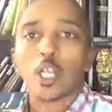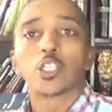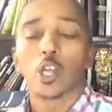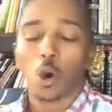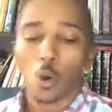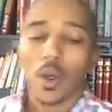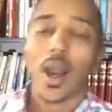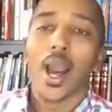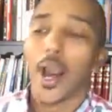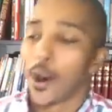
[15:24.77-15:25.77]
So
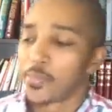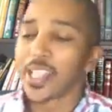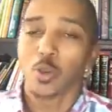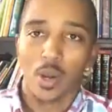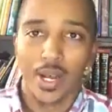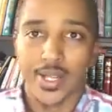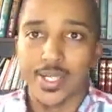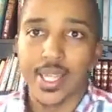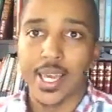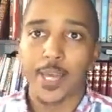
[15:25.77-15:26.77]
um, this was
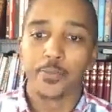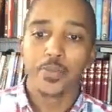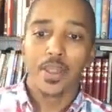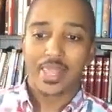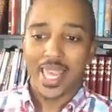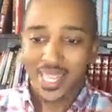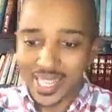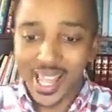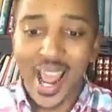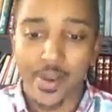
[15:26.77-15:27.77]
the the
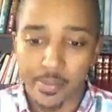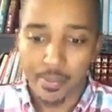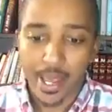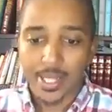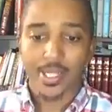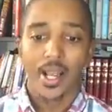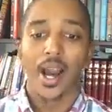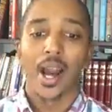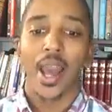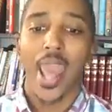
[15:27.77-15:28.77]
Enlightenment
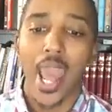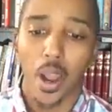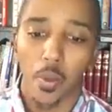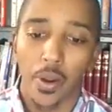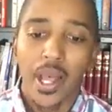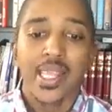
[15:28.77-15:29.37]
uh, era.